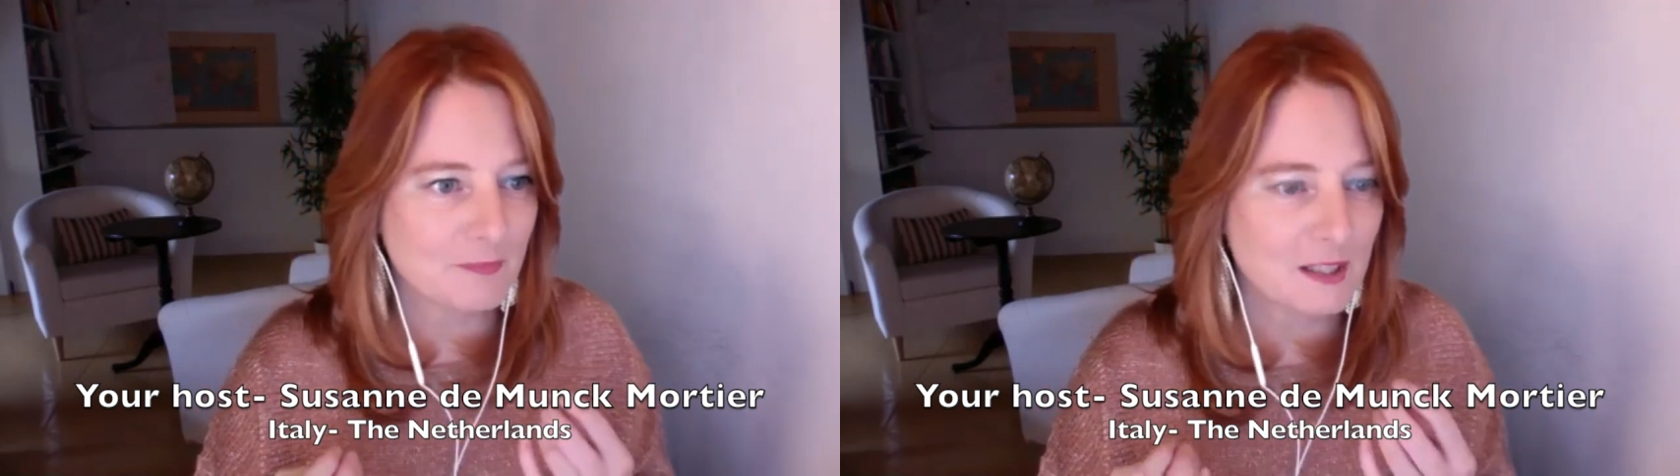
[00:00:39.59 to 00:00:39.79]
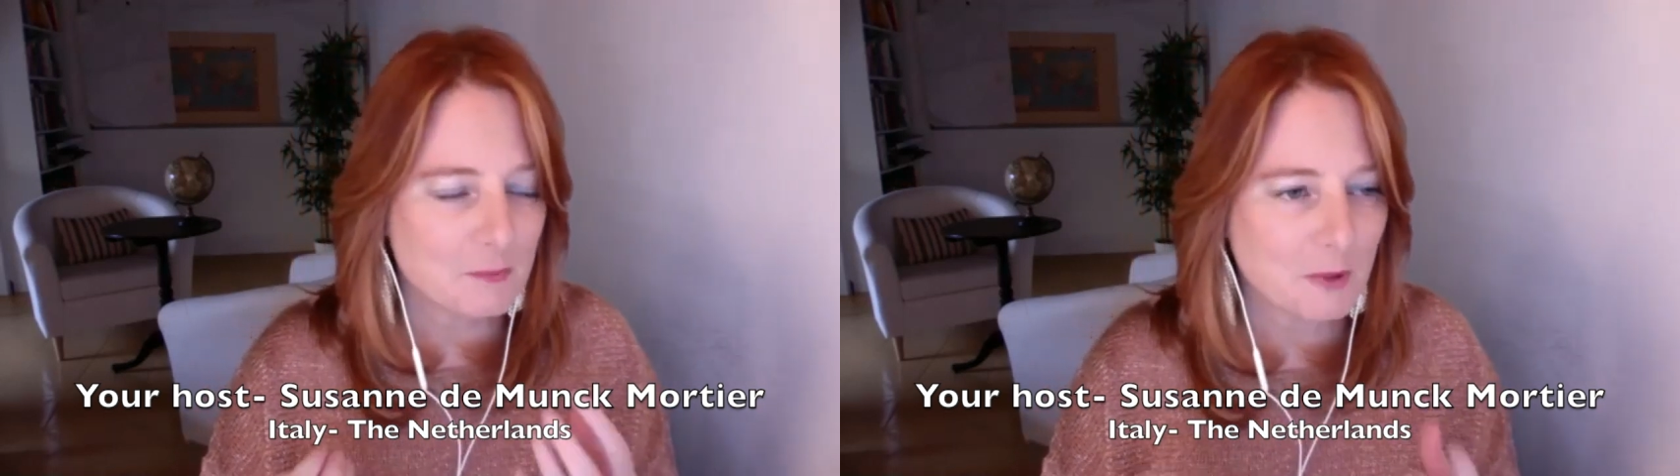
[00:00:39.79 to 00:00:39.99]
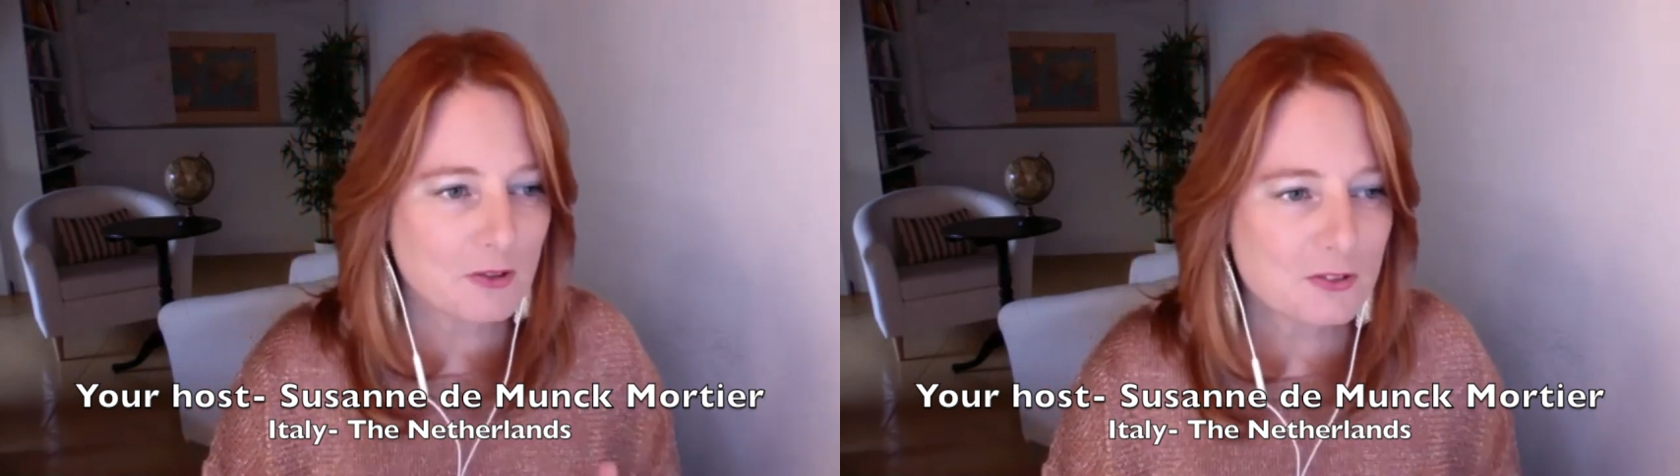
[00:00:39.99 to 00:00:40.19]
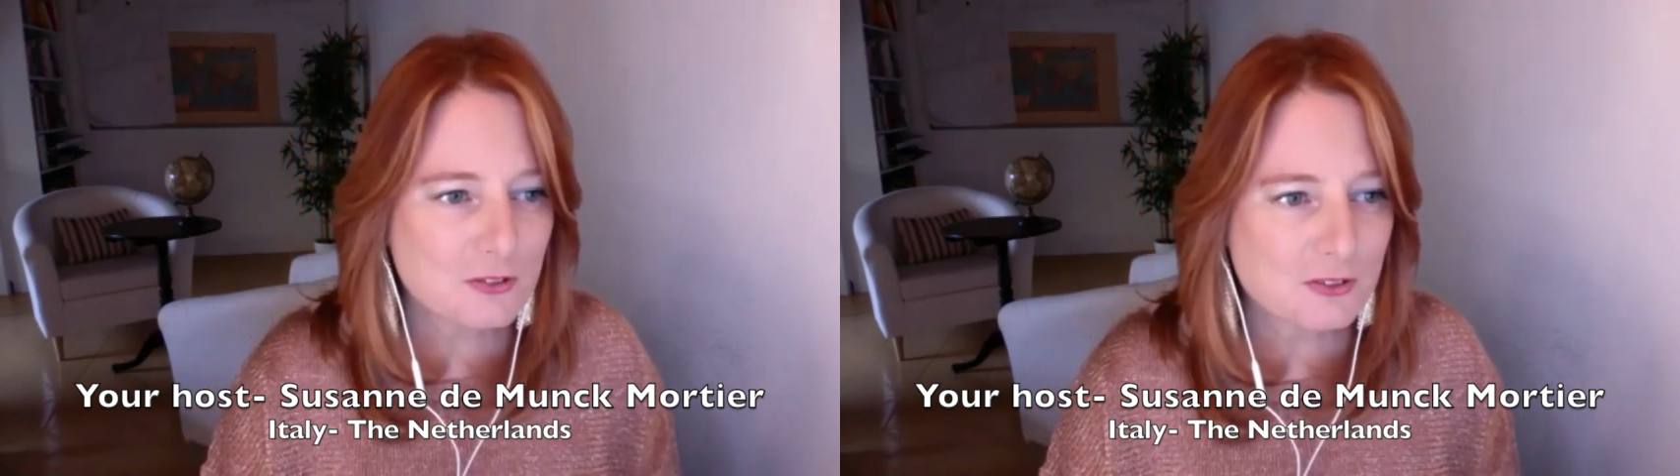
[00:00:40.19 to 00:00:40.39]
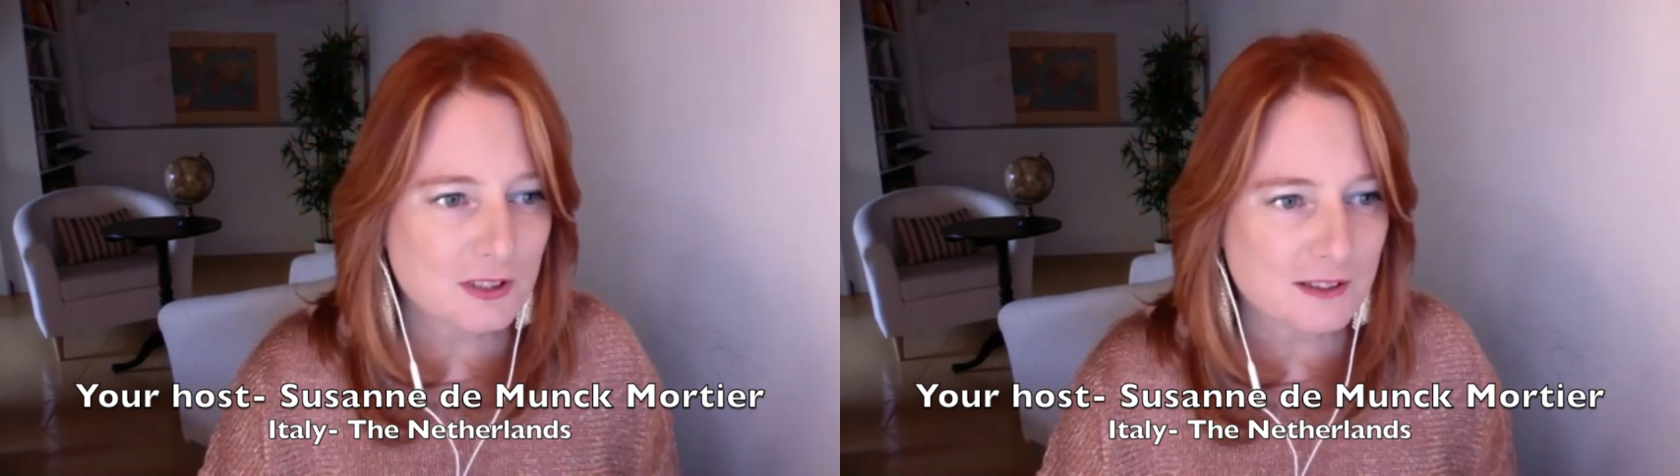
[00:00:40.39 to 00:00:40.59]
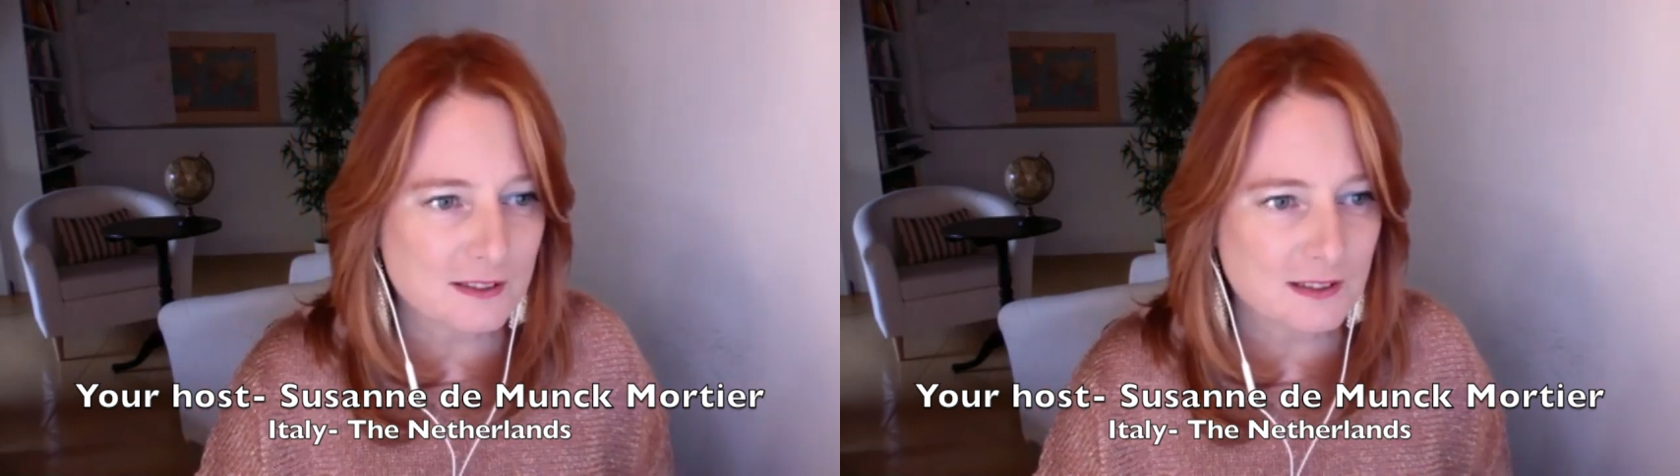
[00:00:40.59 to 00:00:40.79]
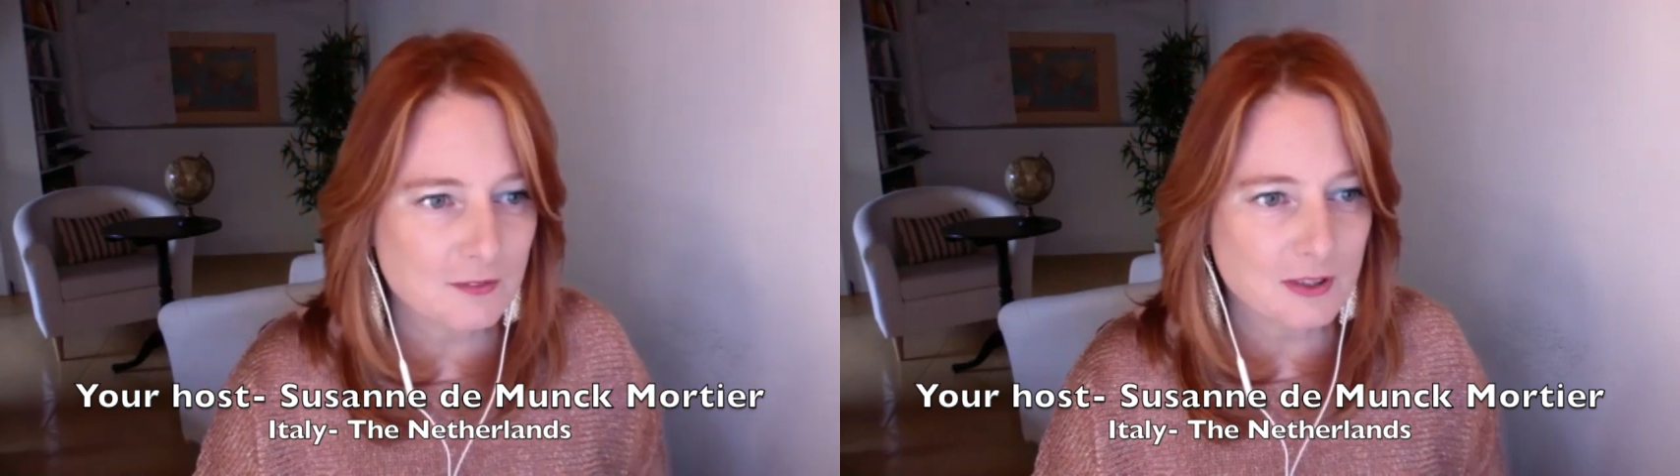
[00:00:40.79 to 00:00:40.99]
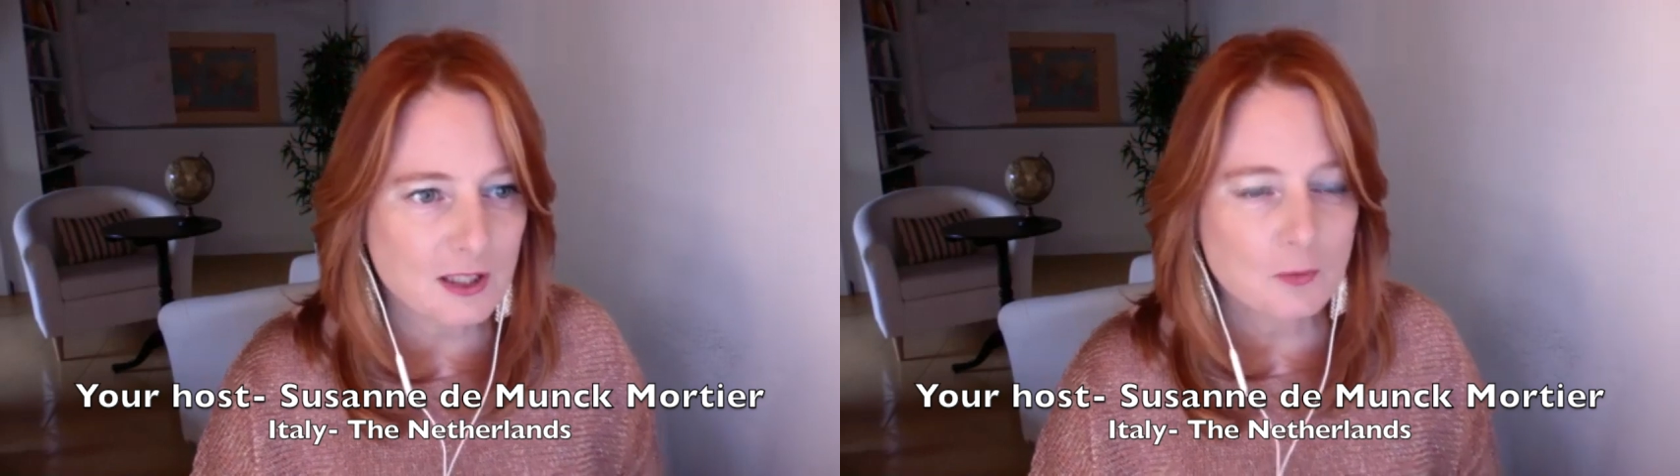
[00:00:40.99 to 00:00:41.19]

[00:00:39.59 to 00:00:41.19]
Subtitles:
emotional sensitivity,